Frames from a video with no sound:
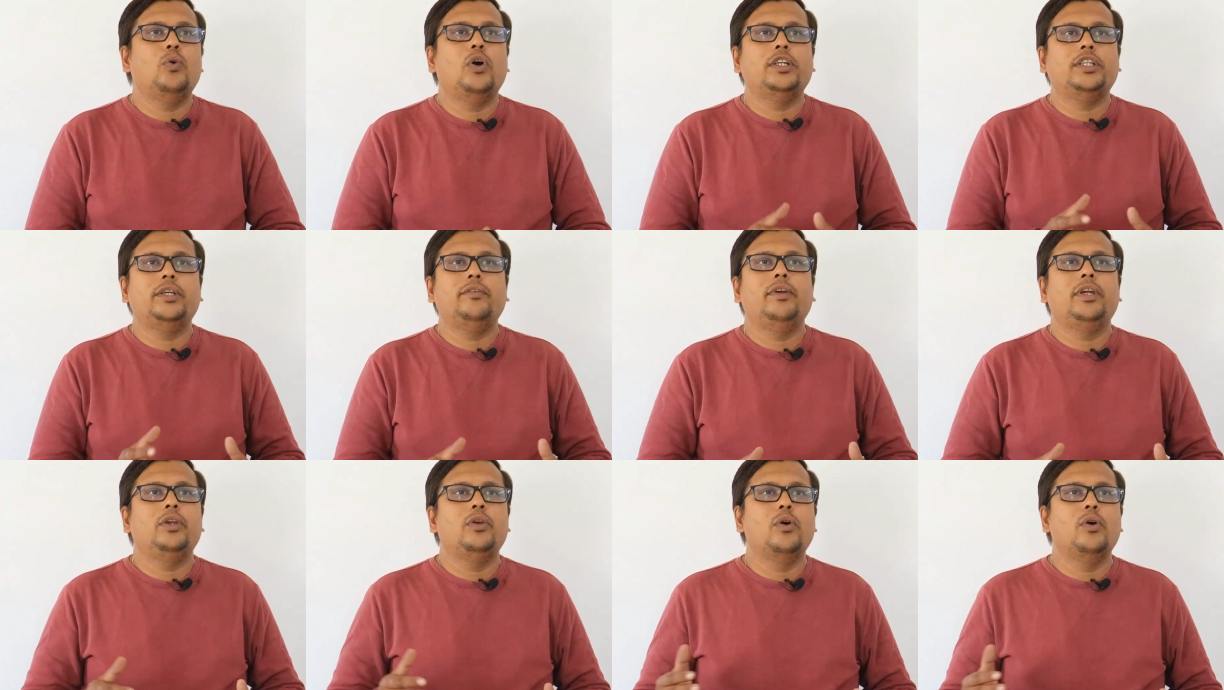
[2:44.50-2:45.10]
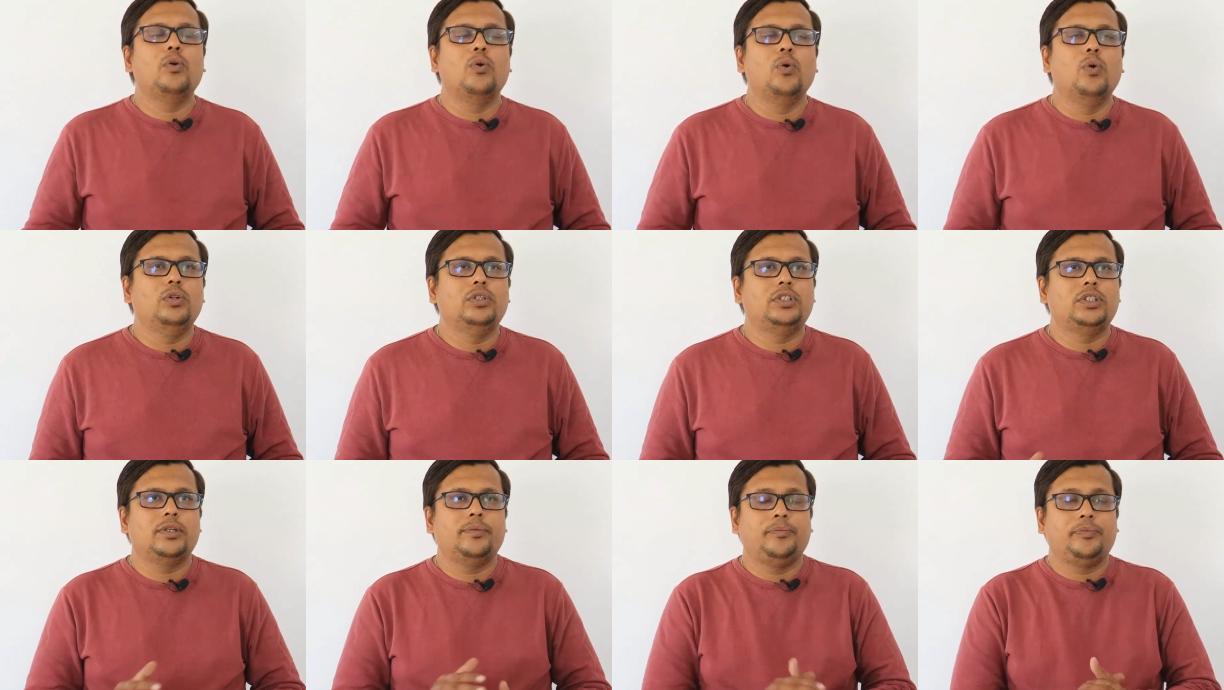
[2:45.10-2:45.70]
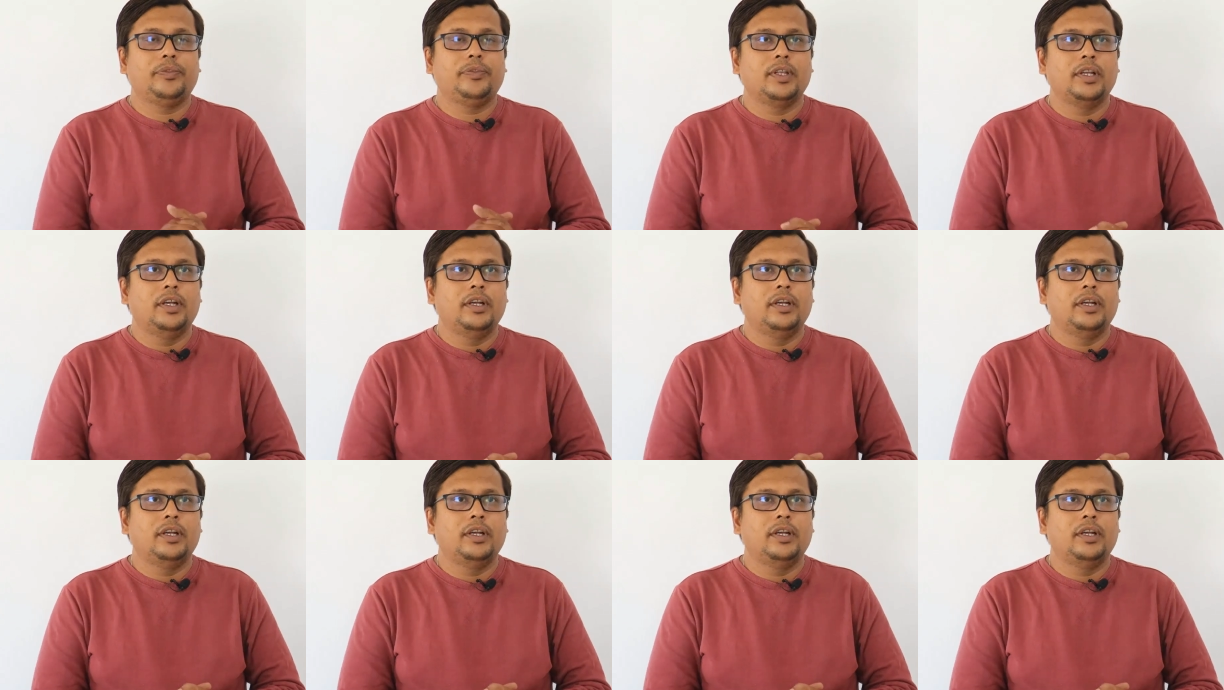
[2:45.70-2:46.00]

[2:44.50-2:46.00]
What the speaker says: to achieving your goals.